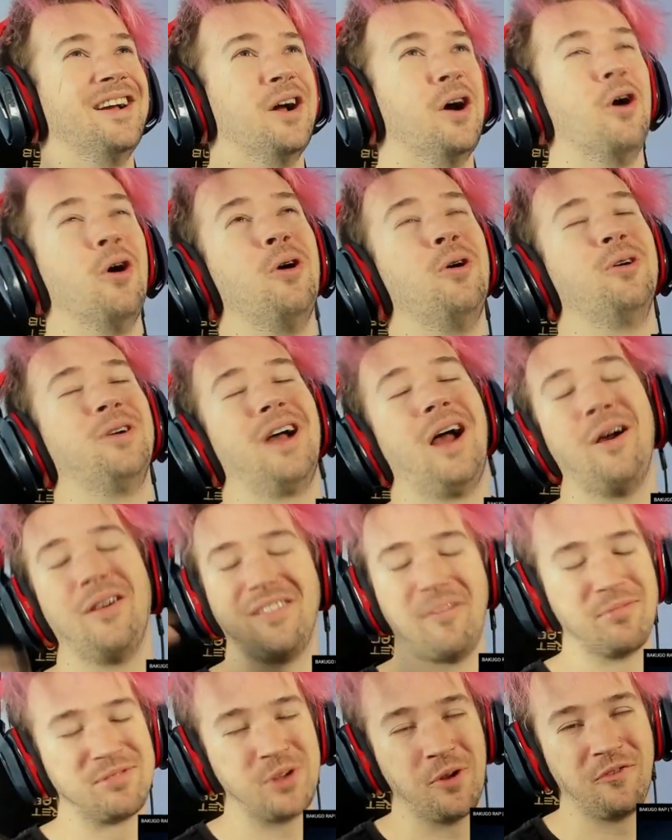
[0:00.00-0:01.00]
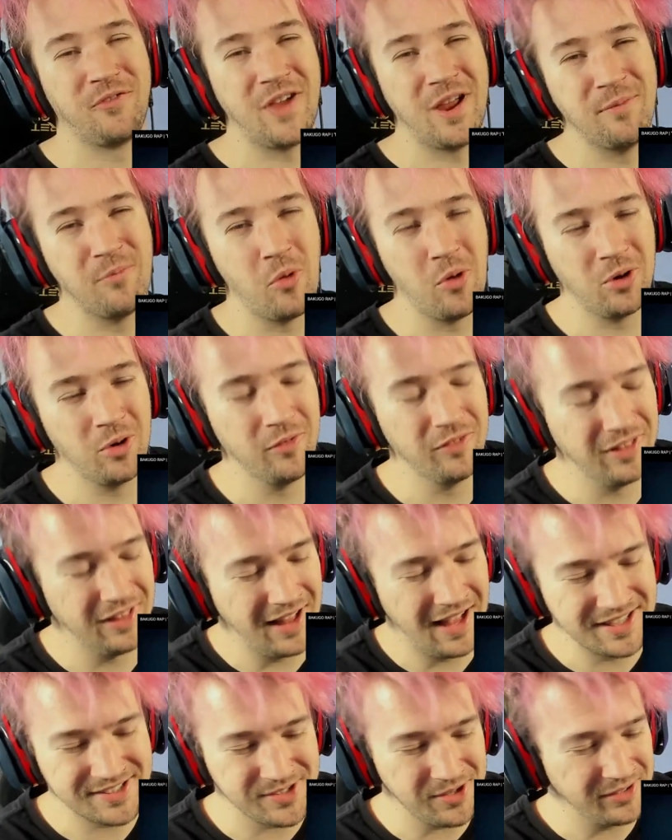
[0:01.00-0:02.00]
I'm still fanboying over the
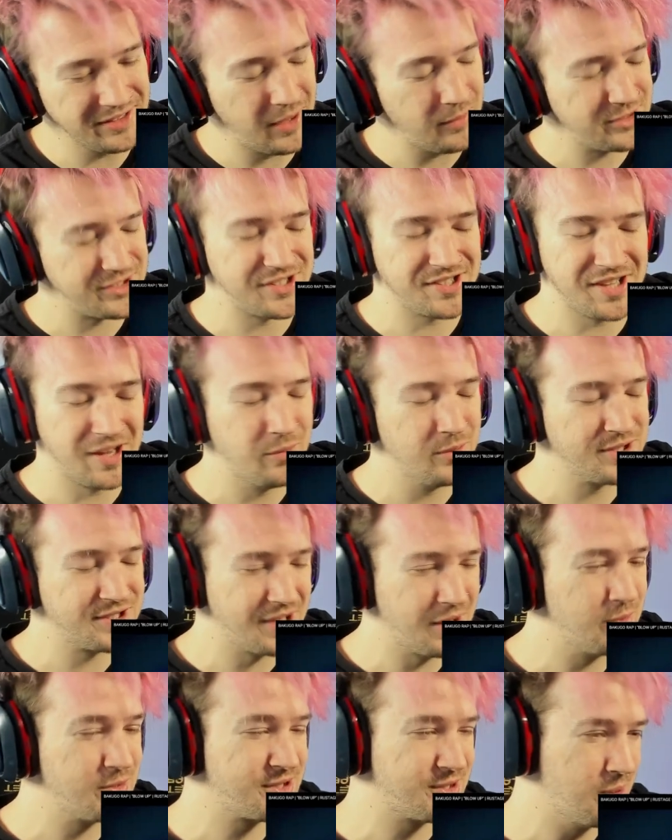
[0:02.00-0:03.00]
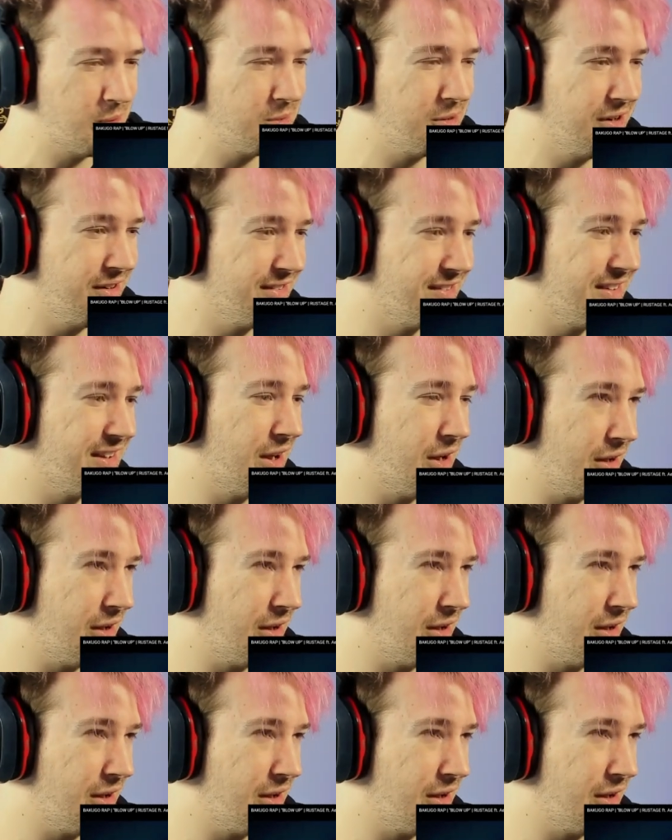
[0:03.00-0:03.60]
last song. It was so good.